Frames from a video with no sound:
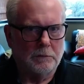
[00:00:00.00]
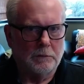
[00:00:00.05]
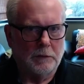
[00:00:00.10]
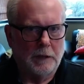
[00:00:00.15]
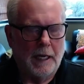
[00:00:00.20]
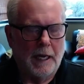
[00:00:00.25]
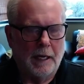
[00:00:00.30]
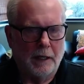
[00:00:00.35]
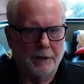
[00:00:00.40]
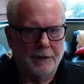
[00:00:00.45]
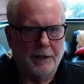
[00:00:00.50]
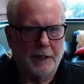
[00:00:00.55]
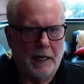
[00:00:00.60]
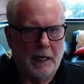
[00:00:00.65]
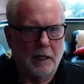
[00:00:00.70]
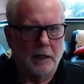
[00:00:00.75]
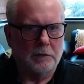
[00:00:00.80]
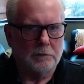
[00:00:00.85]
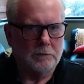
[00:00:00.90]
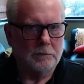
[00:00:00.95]

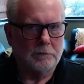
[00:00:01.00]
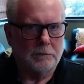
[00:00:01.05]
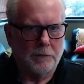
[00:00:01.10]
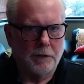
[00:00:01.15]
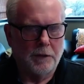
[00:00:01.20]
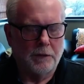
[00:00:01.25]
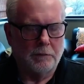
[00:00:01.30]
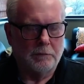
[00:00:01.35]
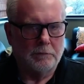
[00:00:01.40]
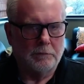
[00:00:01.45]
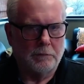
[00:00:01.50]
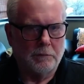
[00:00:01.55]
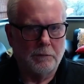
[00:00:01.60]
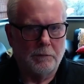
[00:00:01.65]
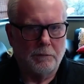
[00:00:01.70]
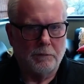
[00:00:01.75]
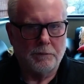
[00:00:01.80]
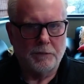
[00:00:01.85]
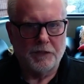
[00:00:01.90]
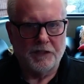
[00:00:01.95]
how
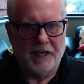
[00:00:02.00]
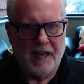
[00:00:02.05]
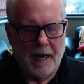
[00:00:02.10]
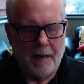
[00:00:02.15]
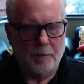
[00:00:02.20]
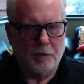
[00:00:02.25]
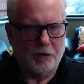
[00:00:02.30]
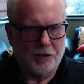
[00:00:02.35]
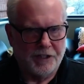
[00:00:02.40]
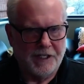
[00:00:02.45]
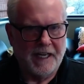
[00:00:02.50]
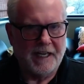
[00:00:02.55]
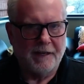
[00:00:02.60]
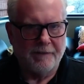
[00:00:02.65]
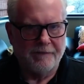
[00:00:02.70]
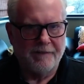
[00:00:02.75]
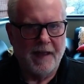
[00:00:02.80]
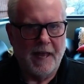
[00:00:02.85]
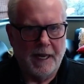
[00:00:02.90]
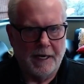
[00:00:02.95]
scammers take
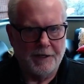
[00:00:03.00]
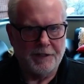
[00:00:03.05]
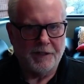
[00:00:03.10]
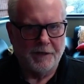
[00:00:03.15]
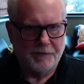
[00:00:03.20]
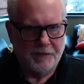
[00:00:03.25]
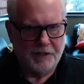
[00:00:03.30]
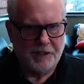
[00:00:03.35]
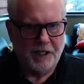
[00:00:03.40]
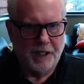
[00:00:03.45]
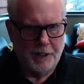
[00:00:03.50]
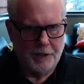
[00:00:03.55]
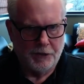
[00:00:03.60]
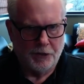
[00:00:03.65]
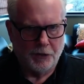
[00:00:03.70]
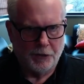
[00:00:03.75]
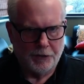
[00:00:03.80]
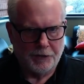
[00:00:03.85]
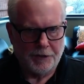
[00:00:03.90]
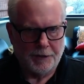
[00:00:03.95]
advantage of
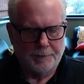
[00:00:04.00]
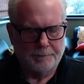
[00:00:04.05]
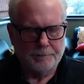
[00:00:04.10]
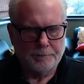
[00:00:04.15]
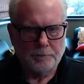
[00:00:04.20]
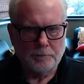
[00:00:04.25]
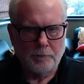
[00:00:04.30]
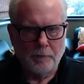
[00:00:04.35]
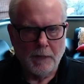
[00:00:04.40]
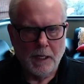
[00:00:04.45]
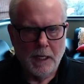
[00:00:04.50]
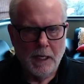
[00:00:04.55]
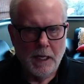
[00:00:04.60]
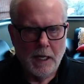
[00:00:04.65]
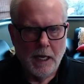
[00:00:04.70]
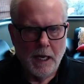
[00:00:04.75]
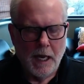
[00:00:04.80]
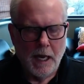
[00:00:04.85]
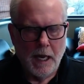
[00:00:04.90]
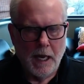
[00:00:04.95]
seniors.
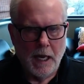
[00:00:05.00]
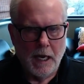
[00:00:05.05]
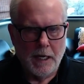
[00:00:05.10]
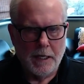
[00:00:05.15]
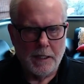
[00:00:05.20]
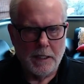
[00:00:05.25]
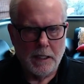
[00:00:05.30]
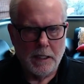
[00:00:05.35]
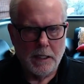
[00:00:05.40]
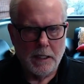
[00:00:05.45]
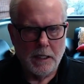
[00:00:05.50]
And